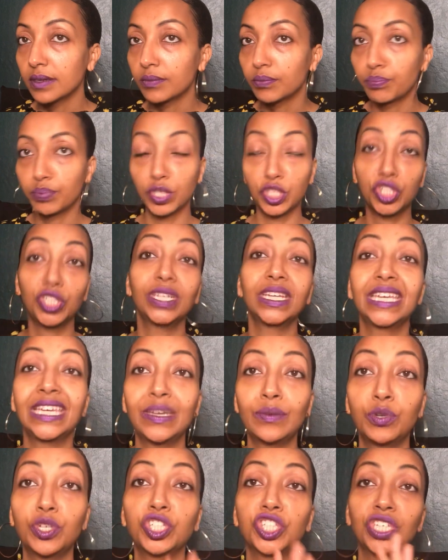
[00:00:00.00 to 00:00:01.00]
push
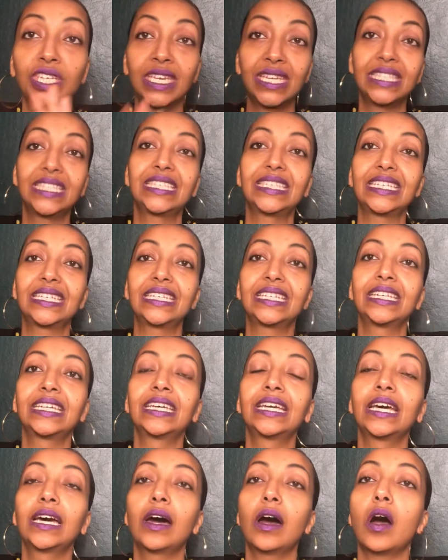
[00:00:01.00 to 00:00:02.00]
against it.
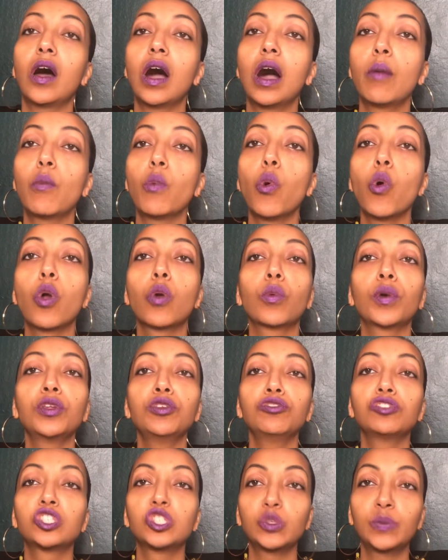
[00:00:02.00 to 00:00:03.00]
Or when
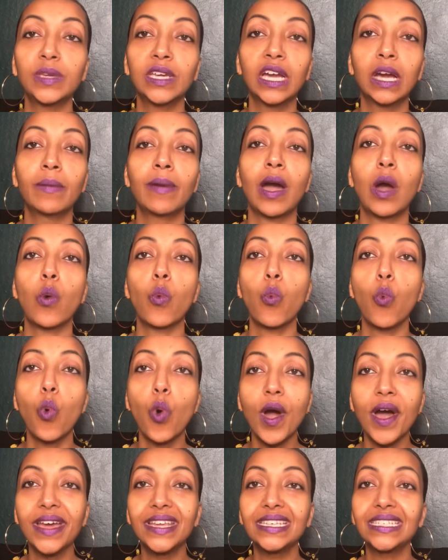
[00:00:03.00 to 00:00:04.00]
you speak about
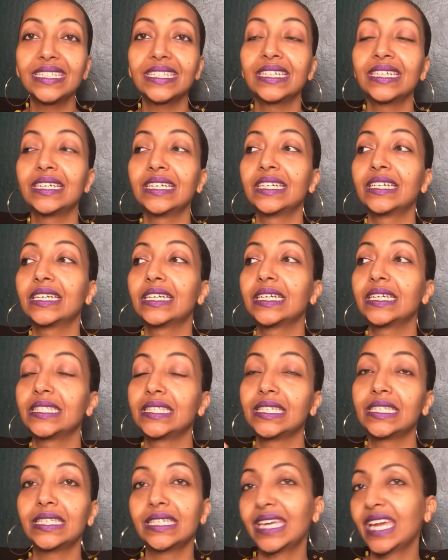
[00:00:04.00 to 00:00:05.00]
want, it's
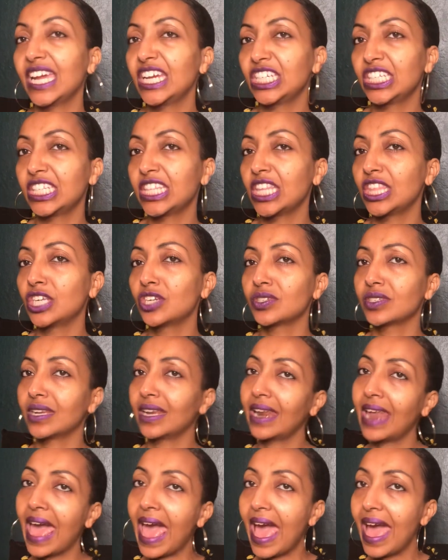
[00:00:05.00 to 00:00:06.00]
indication that there's a
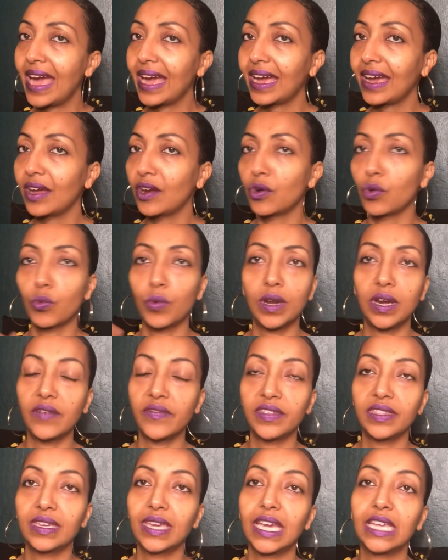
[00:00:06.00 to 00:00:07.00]
lack or
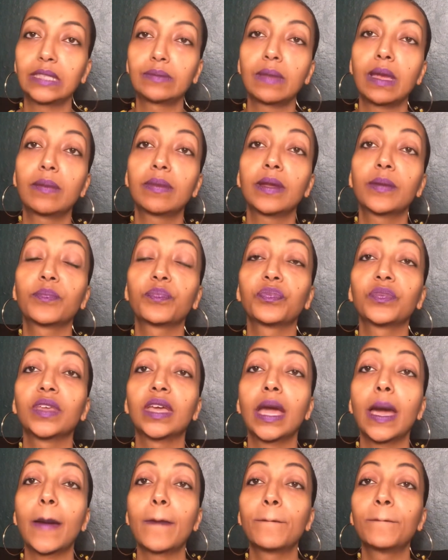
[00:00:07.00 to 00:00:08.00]
whatever the case may be.
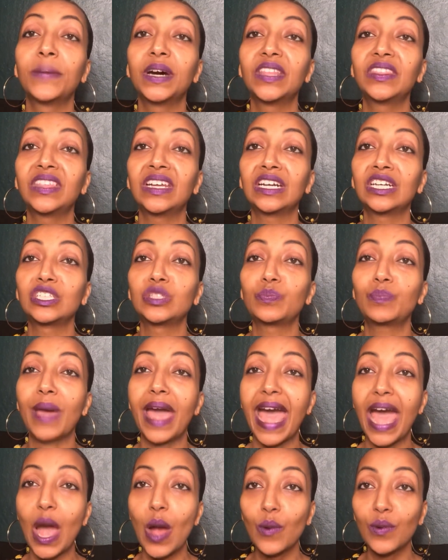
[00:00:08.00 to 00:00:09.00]
But there's
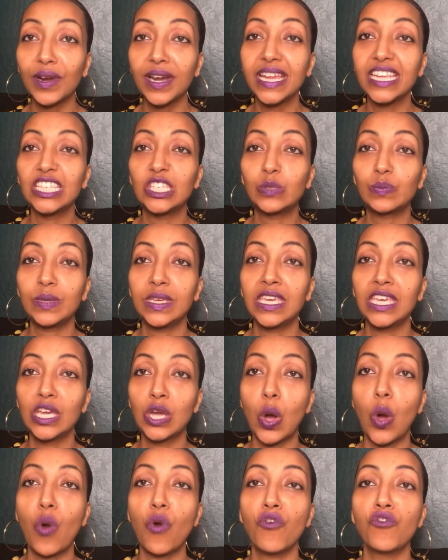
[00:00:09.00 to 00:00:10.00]
power in speaking
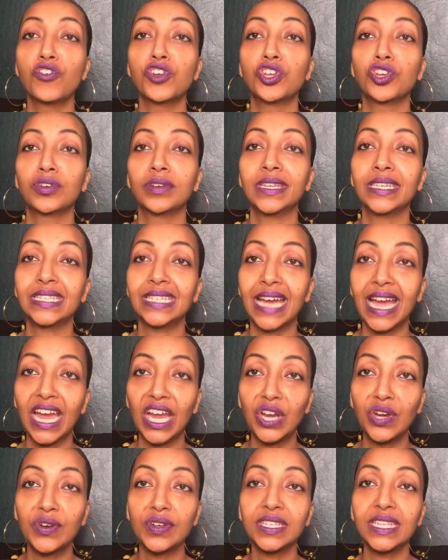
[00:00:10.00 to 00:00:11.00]
over your
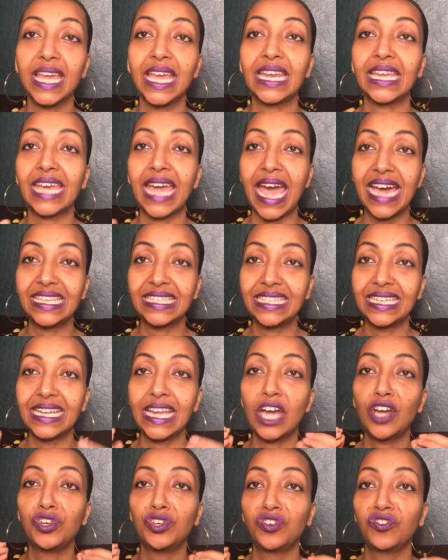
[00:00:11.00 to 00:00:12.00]
desires and casting
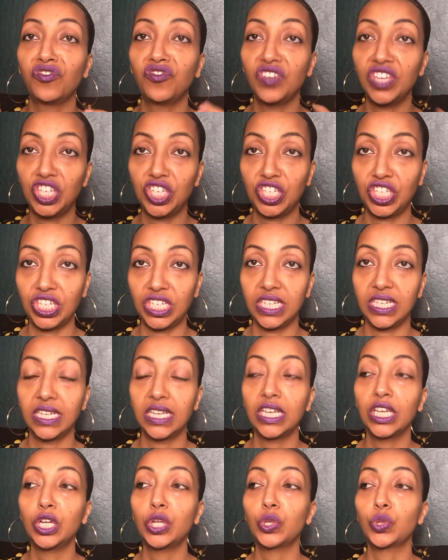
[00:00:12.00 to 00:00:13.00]
out your vision
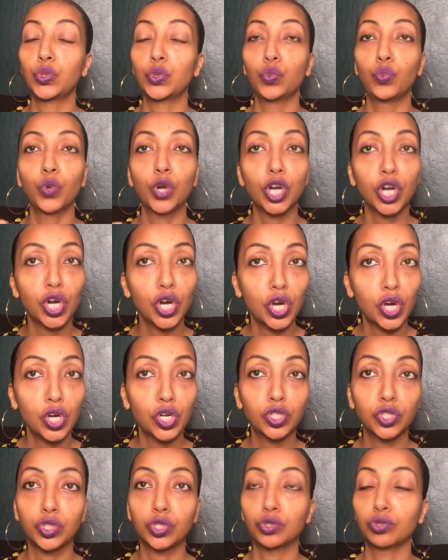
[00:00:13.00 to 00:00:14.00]
through
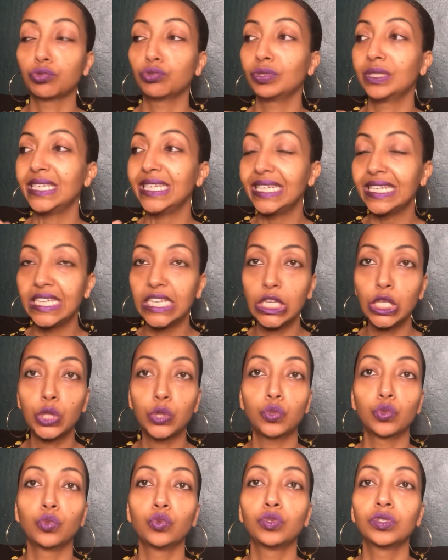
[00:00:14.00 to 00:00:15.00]
words, through deed,
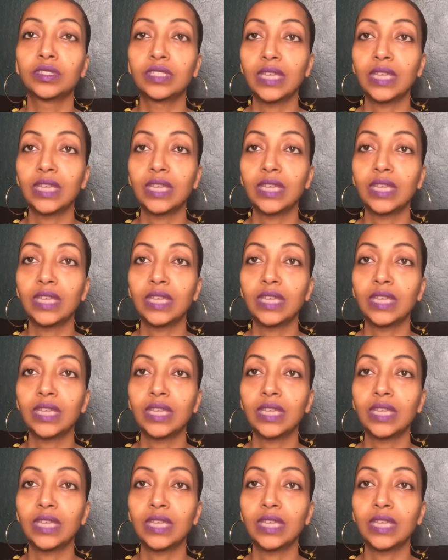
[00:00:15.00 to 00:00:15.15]
through